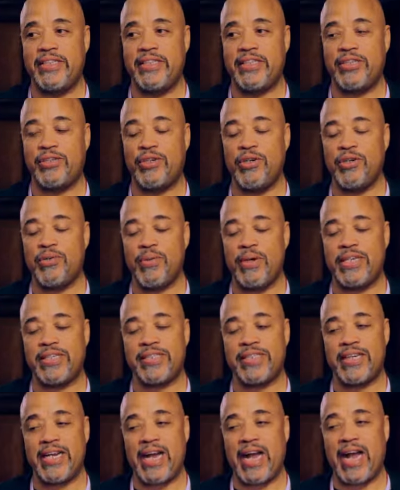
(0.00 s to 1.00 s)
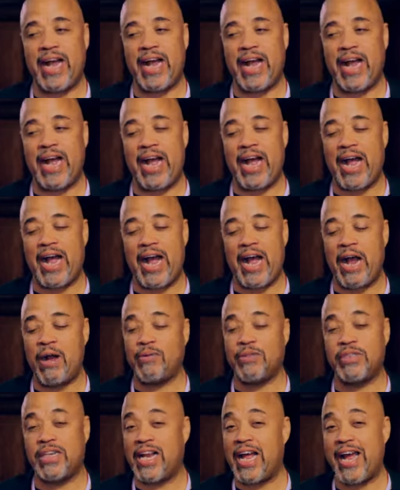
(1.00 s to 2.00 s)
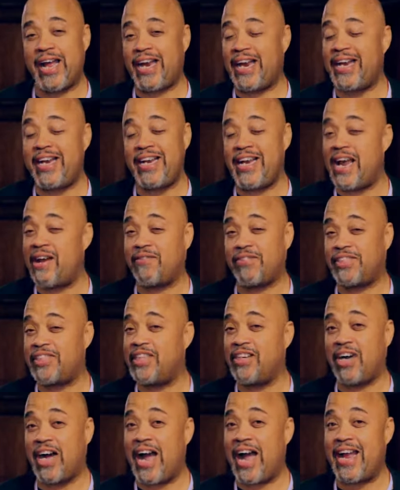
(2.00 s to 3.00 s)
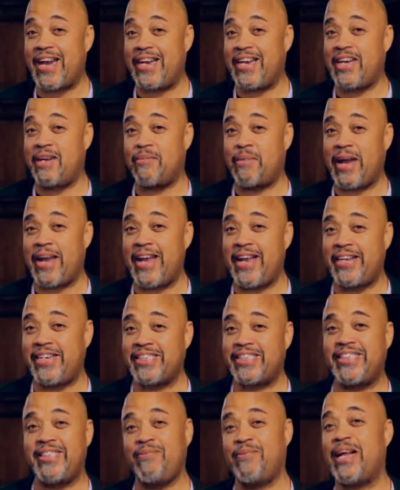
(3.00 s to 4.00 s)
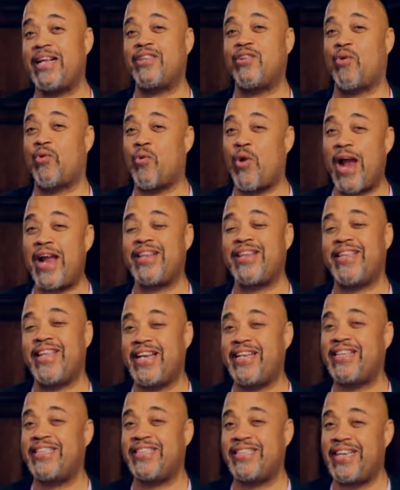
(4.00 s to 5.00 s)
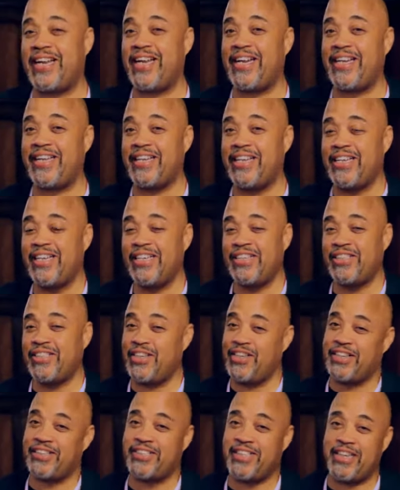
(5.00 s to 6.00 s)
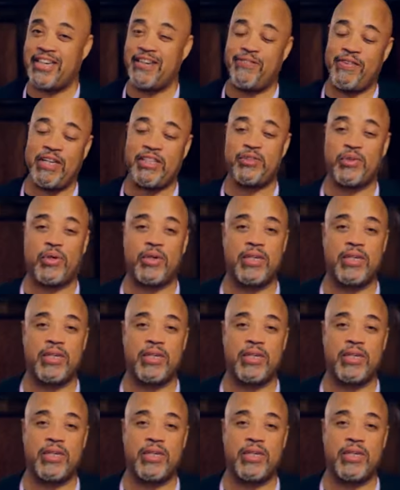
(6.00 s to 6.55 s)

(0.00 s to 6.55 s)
truth was, I was lying. I didn't have a single idea in my head. It just seemed like the right thing to say to this individual.